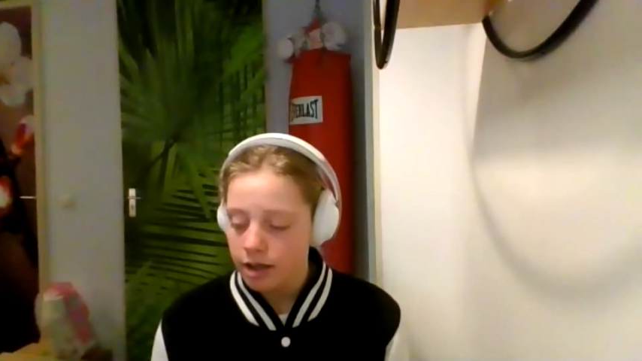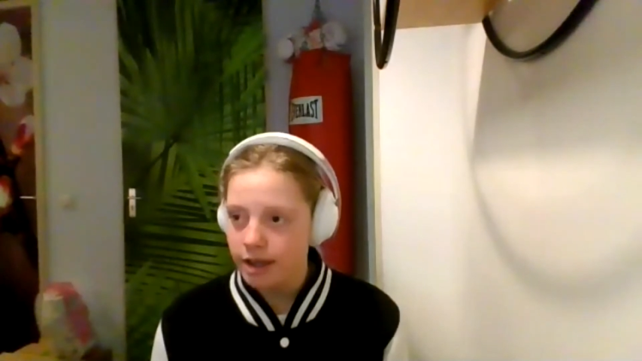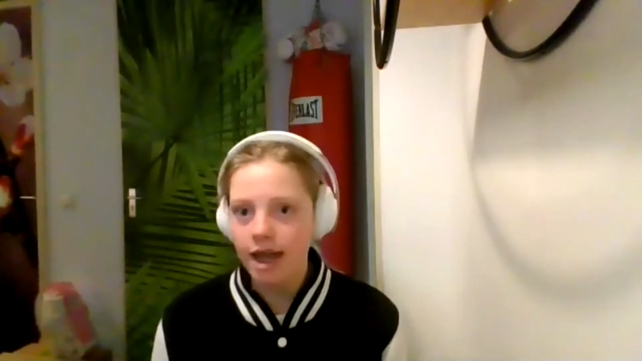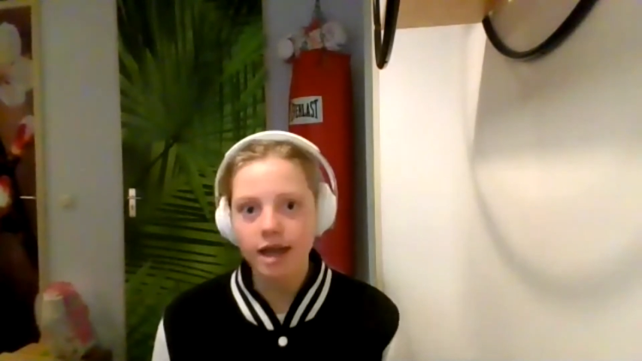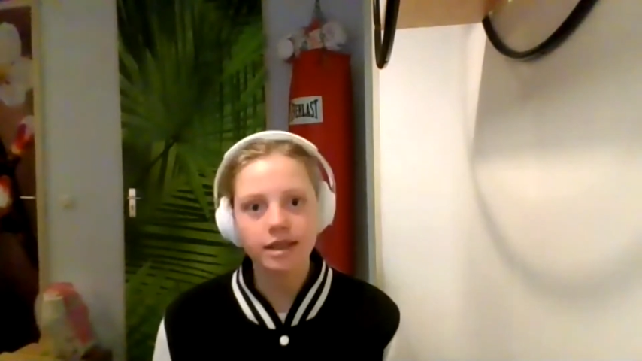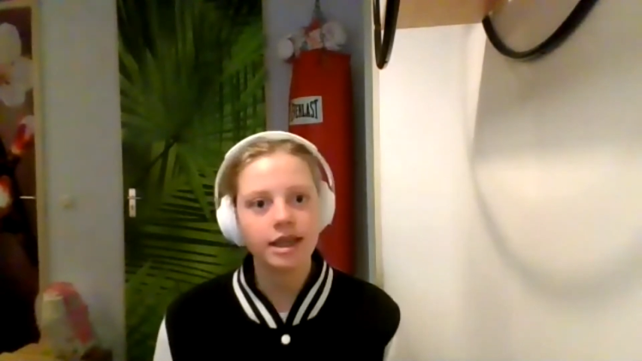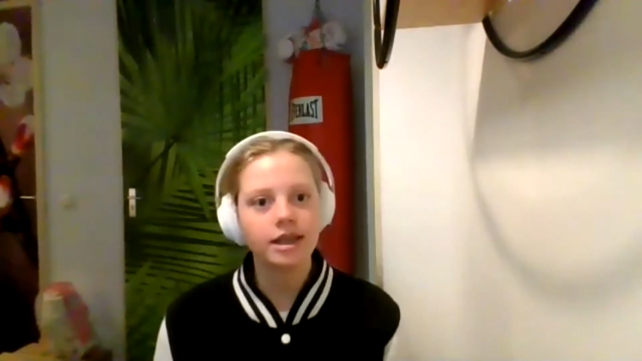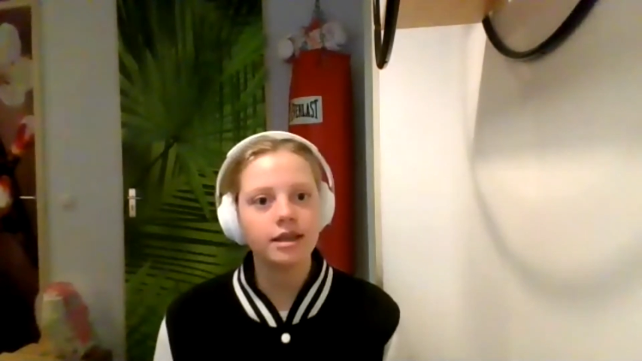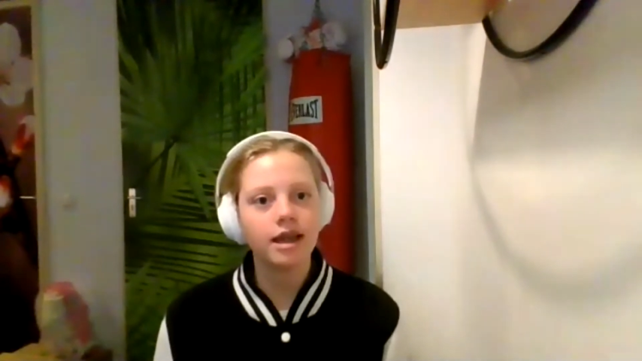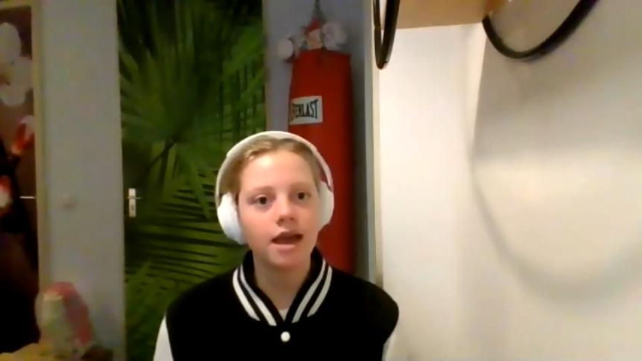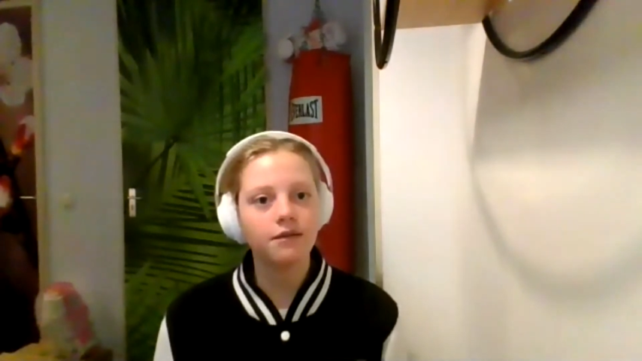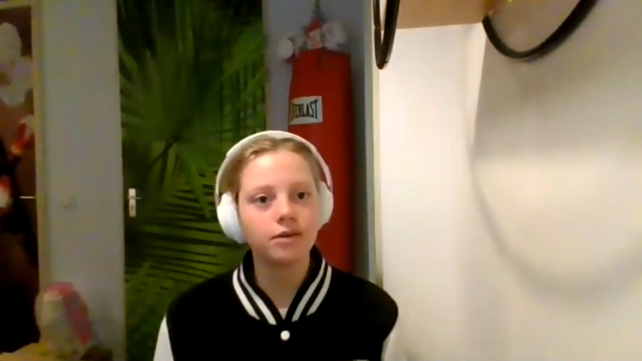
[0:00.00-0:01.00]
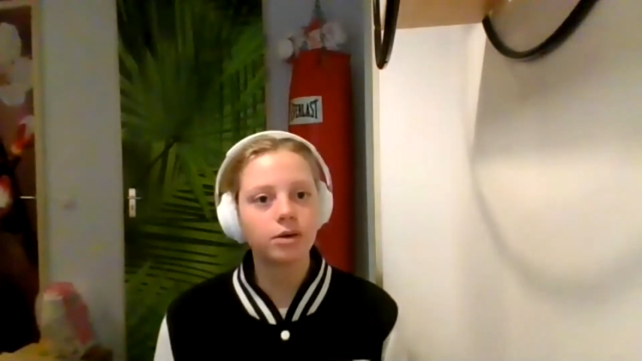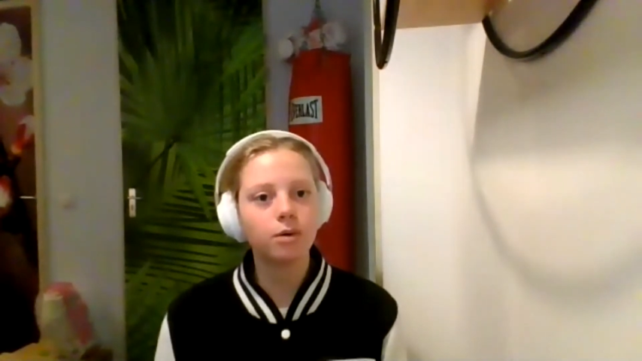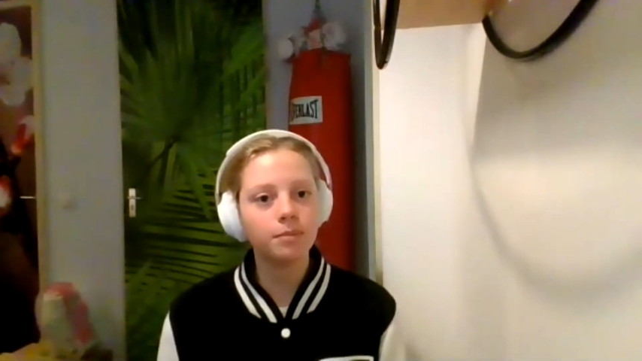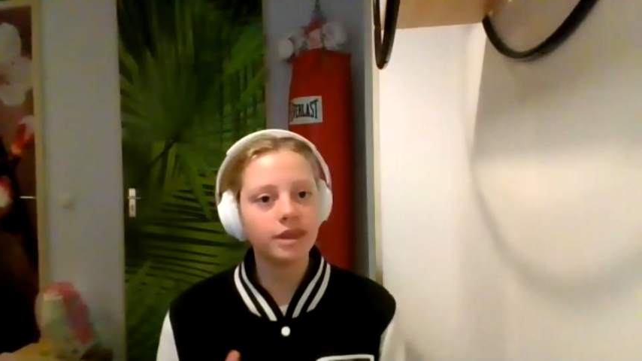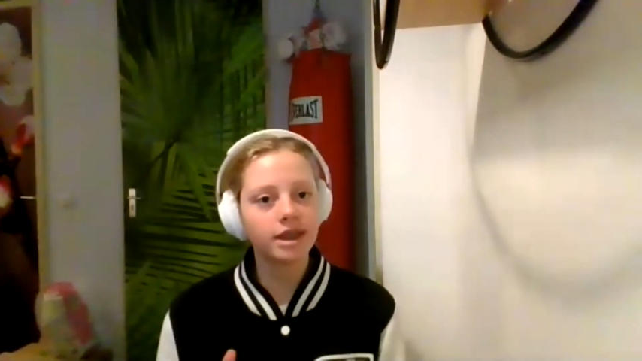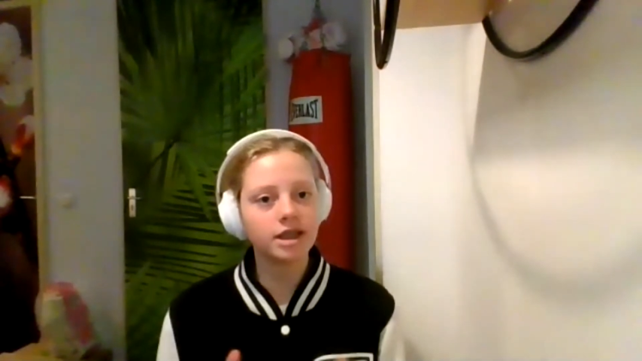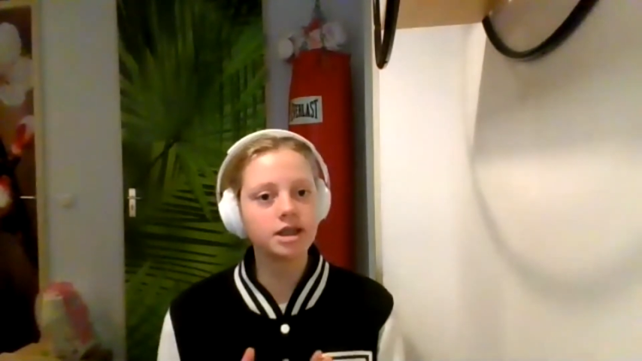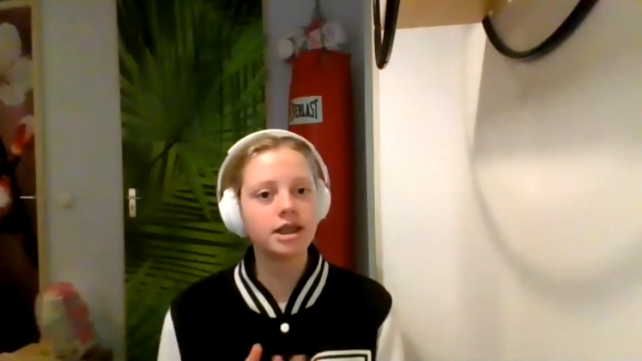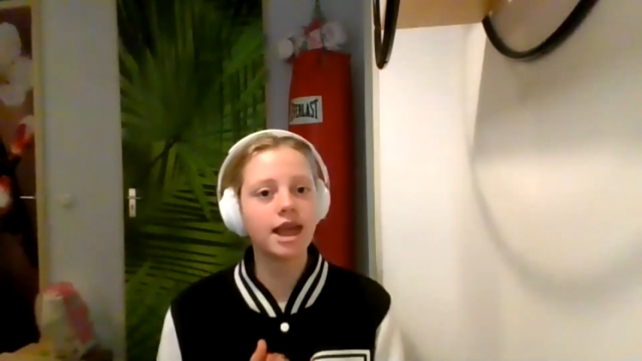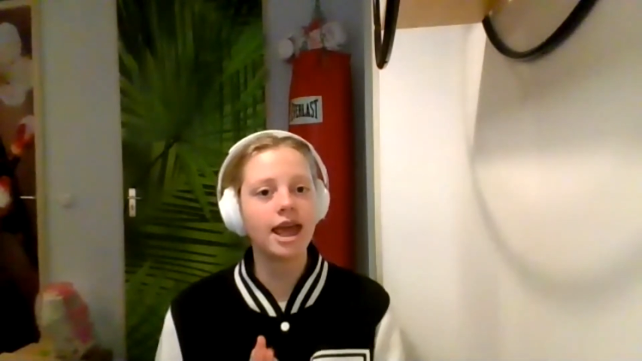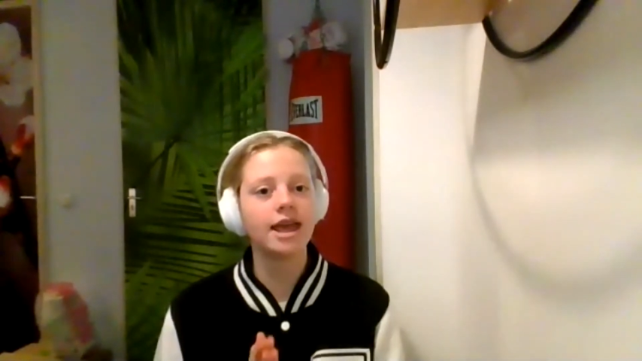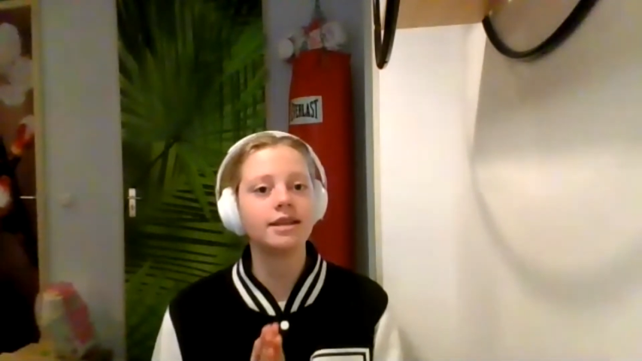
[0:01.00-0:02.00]
yeah, they have a competition,
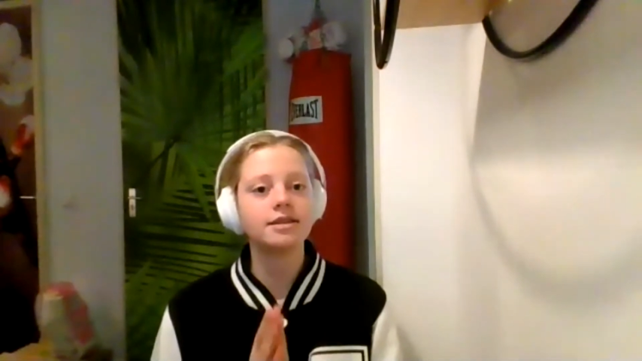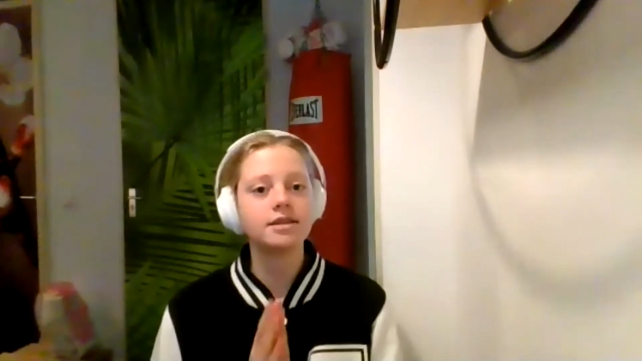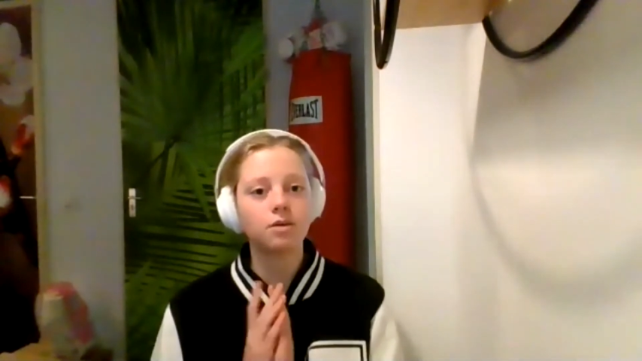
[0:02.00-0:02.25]
and